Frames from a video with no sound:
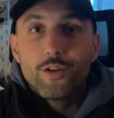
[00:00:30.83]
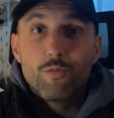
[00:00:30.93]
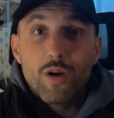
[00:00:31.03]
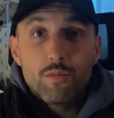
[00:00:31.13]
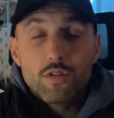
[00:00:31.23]
You
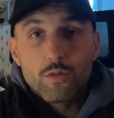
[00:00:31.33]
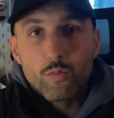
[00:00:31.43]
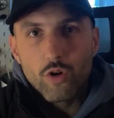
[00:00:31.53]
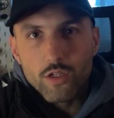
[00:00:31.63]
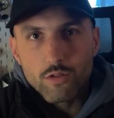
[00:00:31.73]
might be
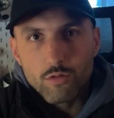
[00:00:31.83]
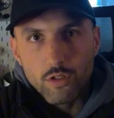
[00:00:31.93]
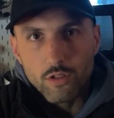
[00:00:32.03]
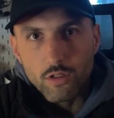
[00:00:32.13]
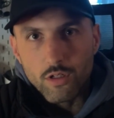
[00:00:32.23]
surprised to
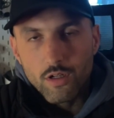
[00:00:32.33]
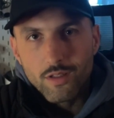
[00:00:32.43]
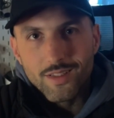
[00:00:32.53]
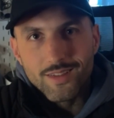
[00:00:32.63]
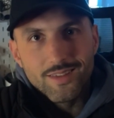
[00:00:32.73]
learn
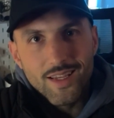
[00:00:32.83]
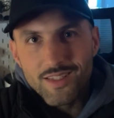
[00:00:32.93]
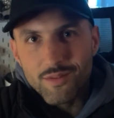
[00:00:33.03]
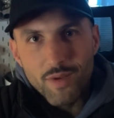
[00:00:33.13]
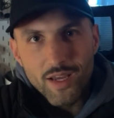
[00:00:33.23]
that it
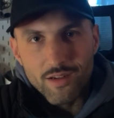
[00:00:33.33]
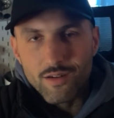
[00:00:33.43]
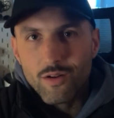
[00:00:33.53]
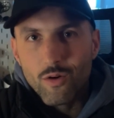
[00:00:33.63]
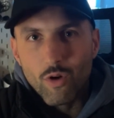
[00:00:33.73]
doesn't matter
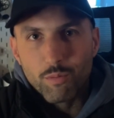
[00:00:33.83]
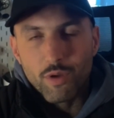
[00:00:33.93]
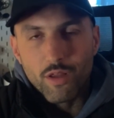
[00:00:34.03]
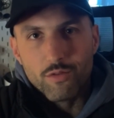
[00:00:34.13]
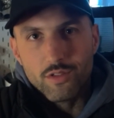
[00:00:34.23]
what
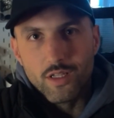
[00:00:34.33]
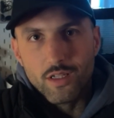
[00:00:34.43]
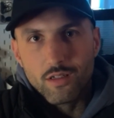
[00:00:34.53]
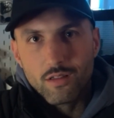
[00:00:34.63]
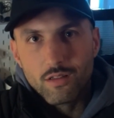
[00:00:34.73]
path you take.
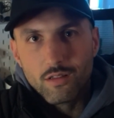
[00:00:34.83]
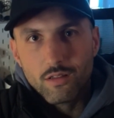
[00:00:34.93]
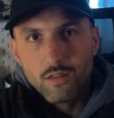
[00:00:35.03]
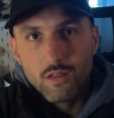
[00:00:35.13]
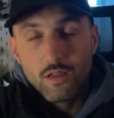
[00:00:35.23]

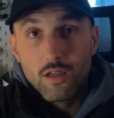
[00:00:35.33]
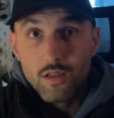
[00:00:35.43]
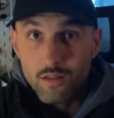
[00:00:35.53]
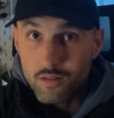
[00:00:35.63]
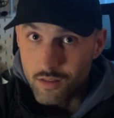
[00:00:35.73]

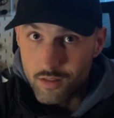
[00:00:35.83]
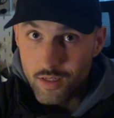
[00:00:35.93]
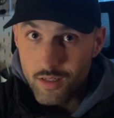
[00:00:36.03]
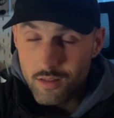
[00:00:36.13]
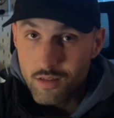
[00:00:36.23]

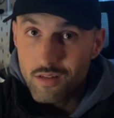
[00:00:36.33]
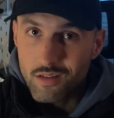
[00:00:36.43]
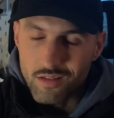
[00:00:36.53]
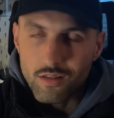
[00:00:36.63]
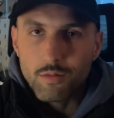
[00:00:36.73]
Success is
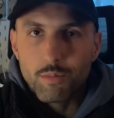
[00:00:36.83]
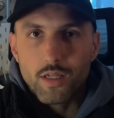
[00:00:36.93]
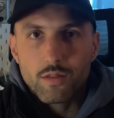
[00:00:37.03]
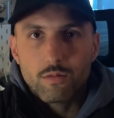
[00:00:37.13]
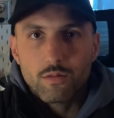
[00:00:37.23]
still
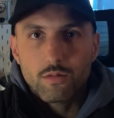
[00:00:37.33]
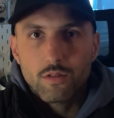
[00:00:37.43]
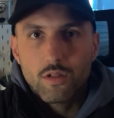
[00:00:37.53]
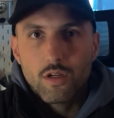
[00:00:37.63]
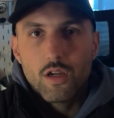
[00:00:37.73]
possible.
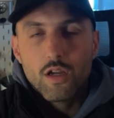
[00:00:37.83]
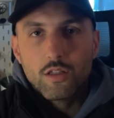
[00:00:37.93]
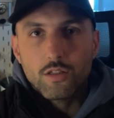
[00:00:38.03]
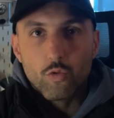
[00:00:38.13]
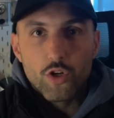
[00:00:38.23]

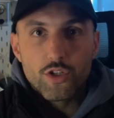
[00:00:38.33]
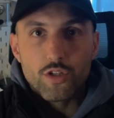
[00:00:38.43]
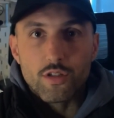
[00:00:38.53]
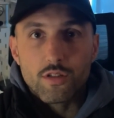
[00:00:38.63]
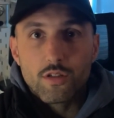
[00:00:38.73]
The question
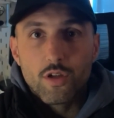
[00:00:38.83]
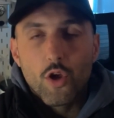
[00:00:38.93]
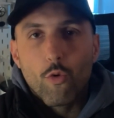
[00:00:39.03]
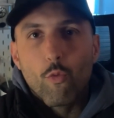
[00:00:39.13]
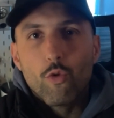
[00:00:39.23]
is,
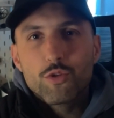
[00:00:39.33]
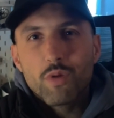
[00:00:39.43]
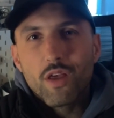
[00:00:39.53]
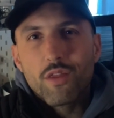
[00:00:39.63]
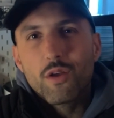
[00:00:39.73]
which
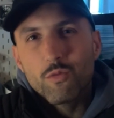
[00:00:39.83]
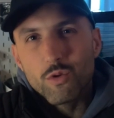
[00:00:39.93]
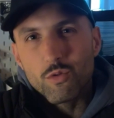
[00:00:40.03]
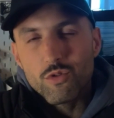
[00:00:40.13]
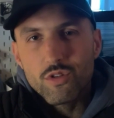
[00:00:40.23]
path
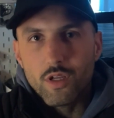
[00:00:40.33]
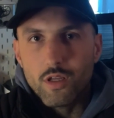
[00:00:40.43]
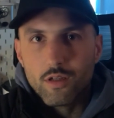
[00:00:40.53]
will you take?